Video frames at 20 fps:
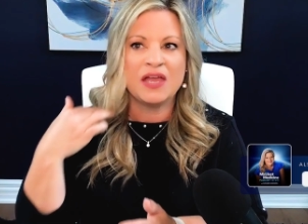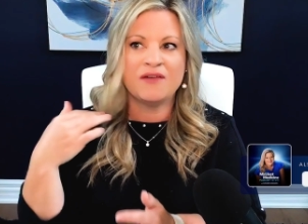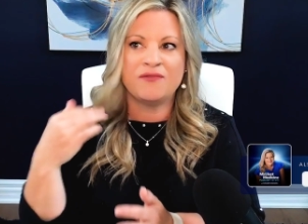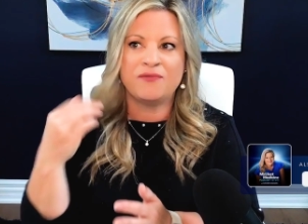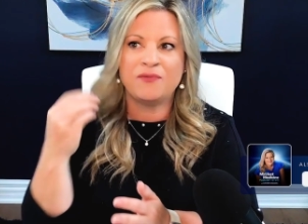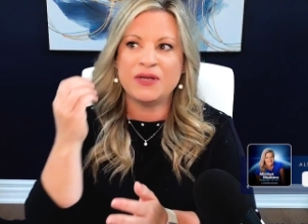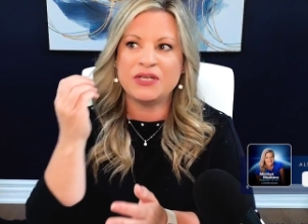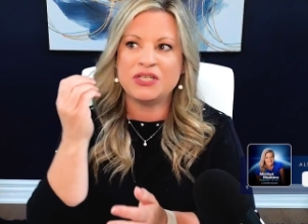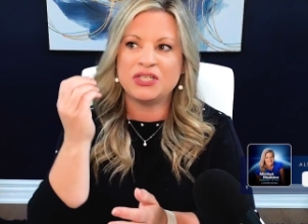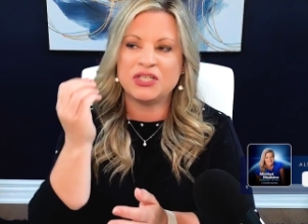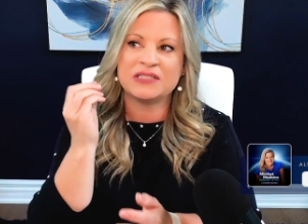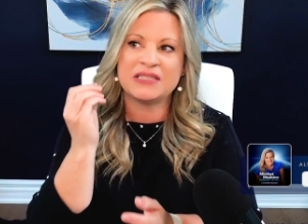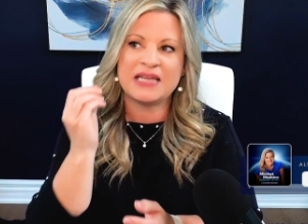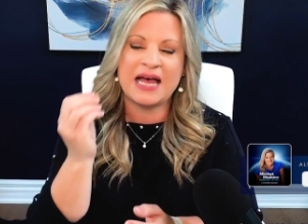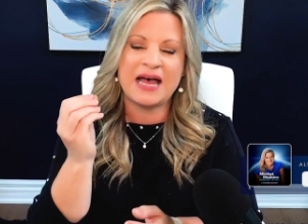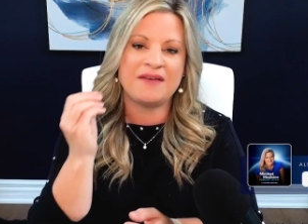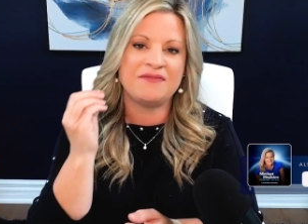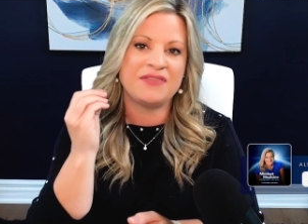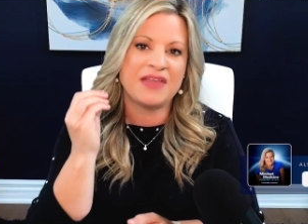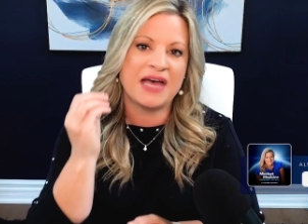if we just
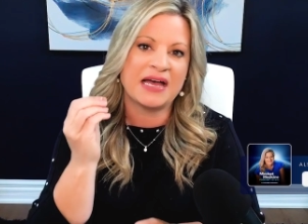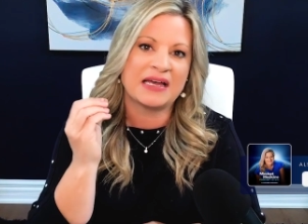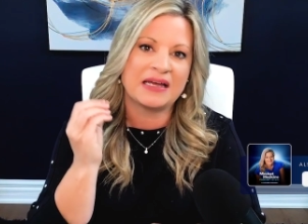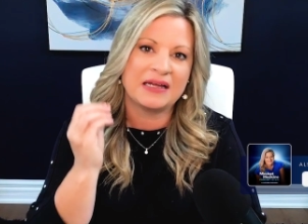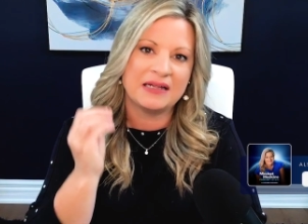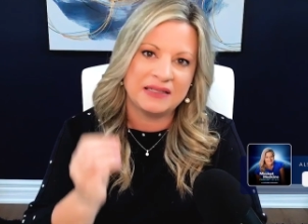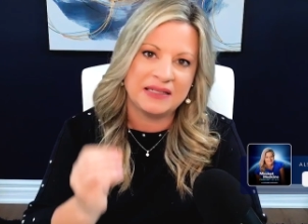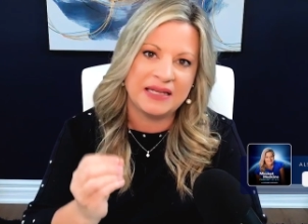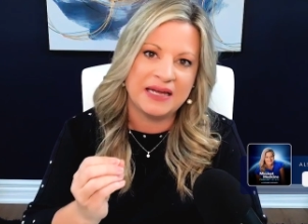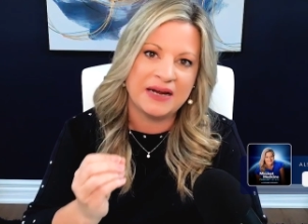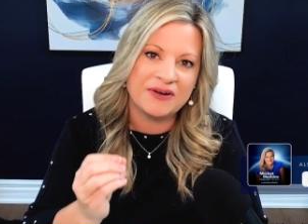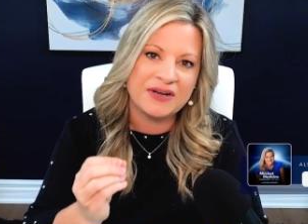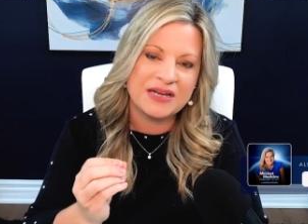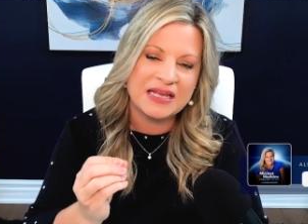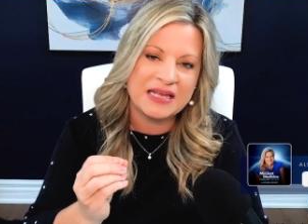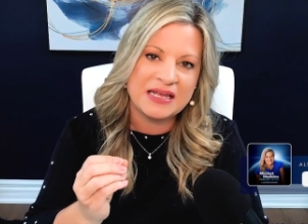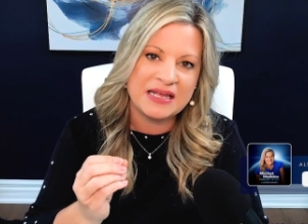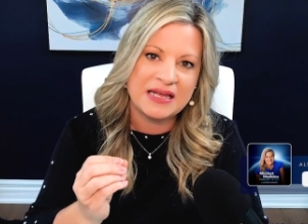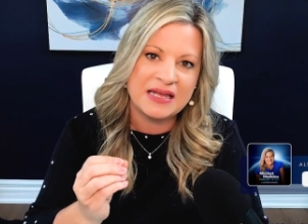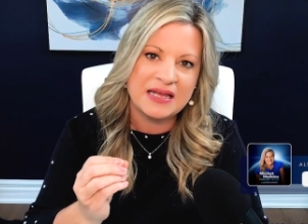have that
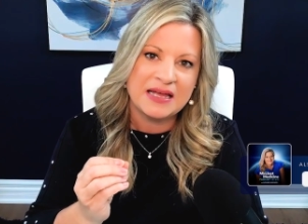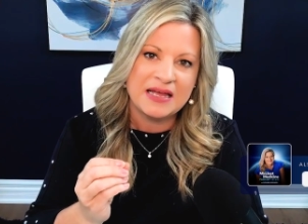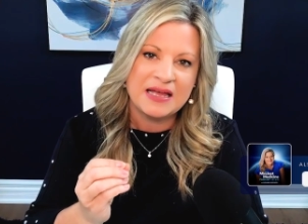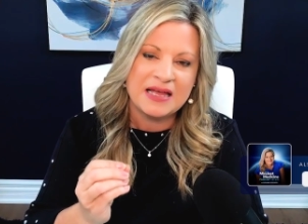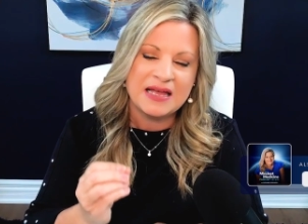clarity,